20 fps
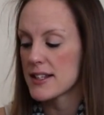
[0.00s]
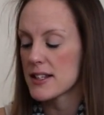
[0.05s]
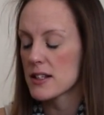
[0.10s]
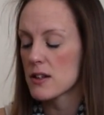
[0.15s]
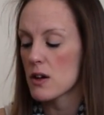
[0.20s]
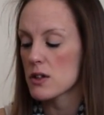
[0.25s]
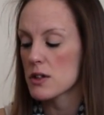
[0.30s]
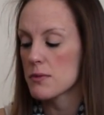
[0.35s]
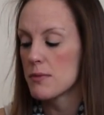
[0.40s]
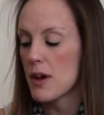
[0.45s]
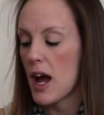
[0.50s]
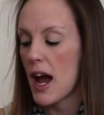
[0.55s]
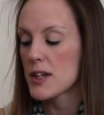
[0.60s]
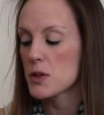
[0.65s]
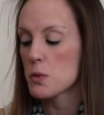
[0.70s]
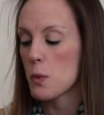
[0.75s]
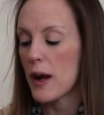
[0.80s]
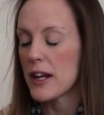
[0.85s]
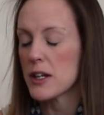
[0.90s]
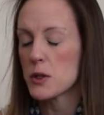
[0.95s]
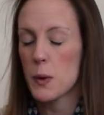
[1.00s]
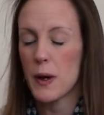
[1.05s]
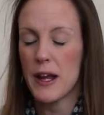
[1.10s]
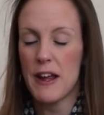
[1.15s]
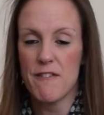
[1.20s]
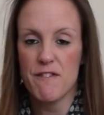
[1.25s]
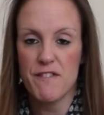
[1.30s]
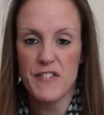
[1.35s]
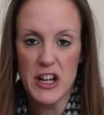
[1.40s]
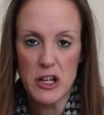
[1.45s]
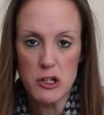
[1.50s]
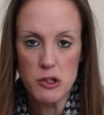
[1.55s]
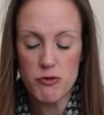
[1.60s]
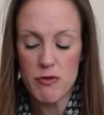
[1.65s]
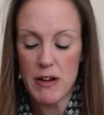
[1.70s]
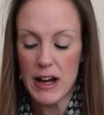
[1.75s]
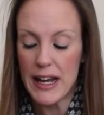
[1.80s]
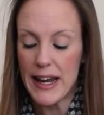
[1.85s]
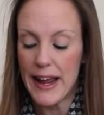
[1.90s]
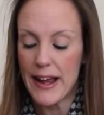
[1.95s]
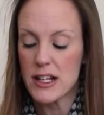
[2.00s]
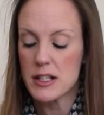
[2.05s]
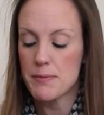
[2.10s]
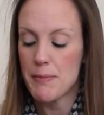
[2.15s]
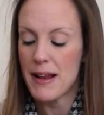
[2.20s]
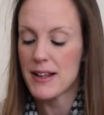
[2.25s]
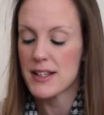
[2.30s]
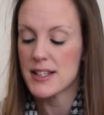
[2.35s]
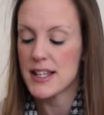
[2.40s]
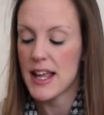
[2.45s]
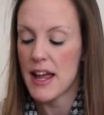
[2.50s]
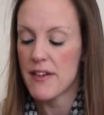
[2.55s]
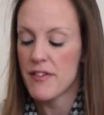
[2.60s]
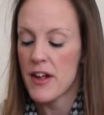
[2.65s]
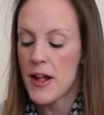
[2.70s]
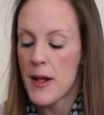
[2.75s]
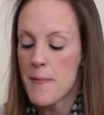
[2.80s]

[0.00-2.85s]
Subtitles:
It's got some nice weight to it. It feels really expensive.